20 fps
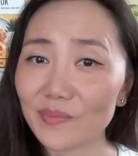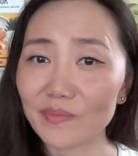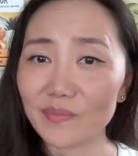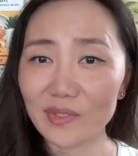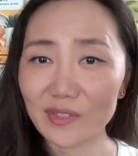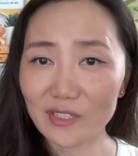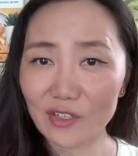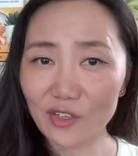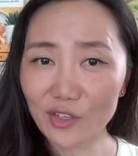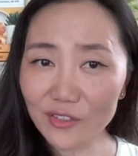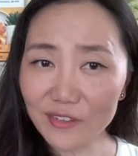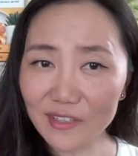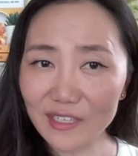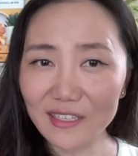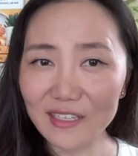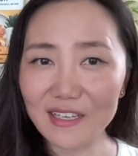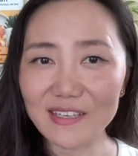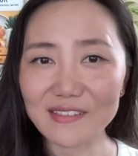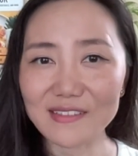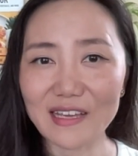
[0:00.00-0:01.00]
But the good
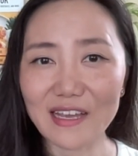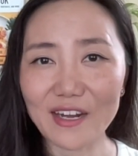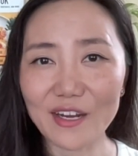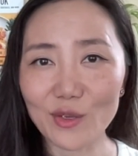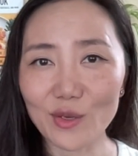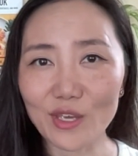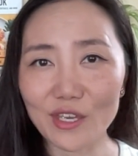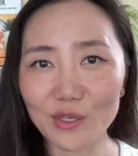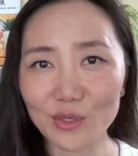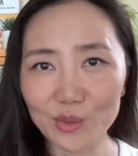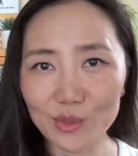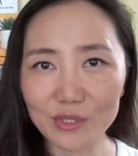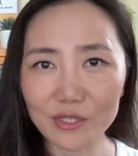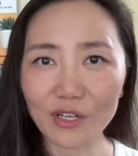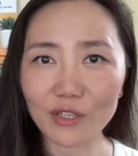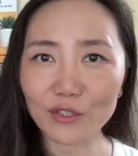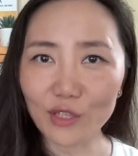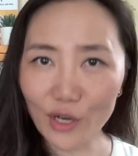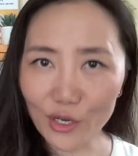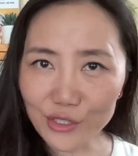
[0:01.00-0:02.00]
thing is that you can use
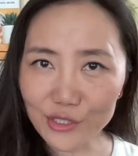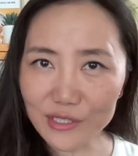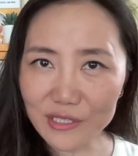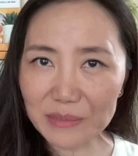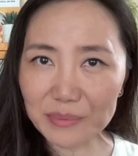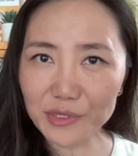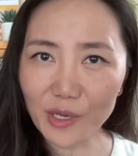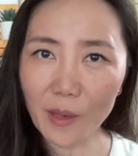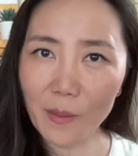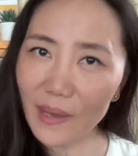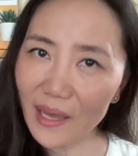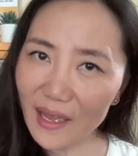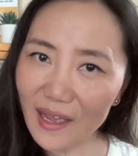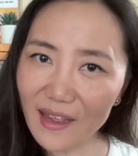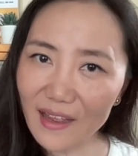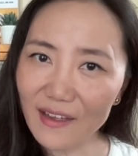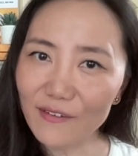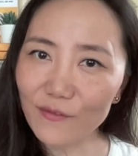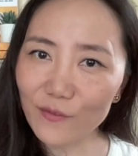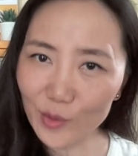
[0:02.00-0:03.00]
a large zip top
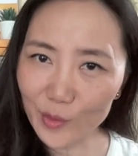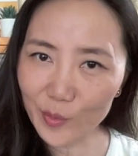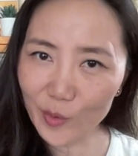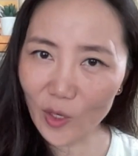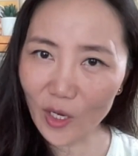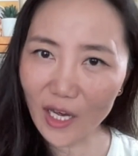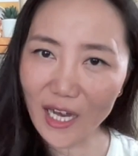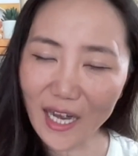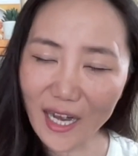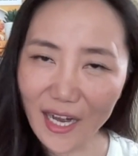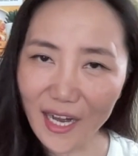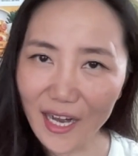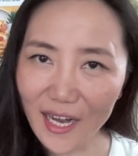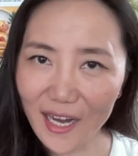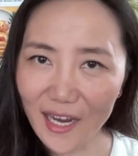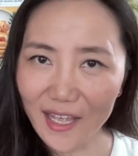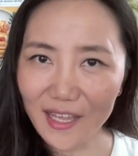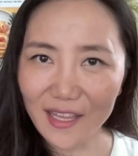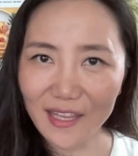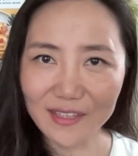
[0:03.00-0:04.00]
bag for the pork.
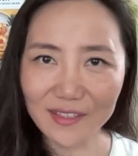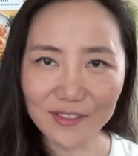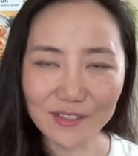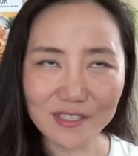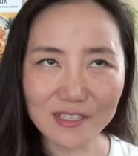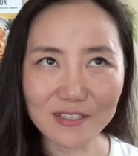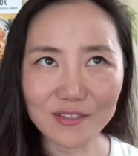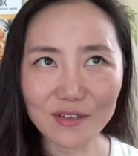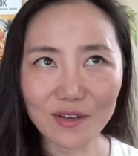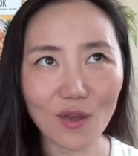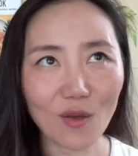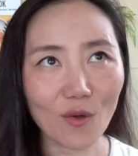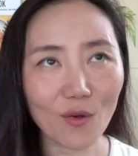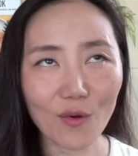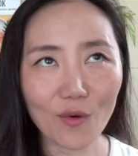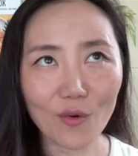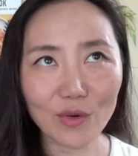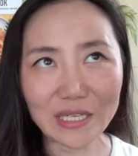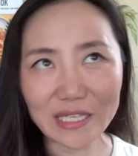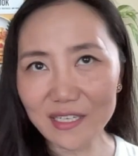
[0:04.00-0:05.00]
There's
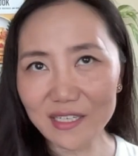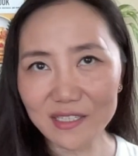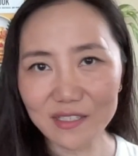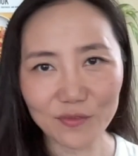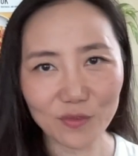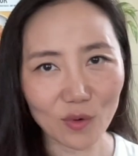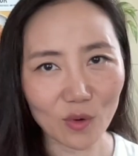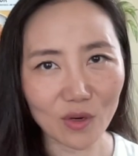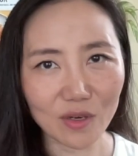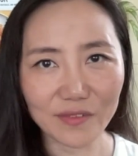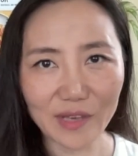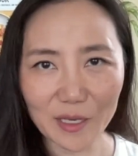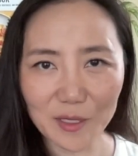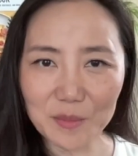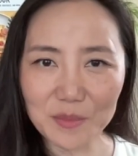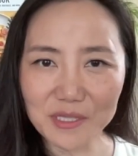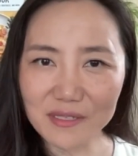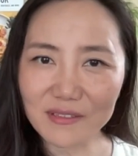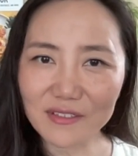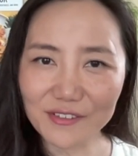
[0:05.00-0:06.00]
no need for a
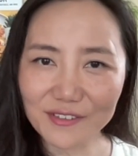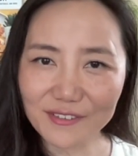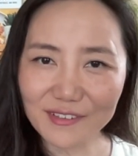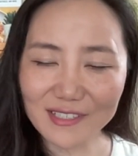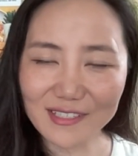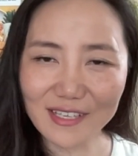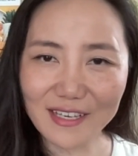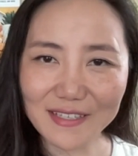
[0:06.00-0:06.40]
vacuum sealer in this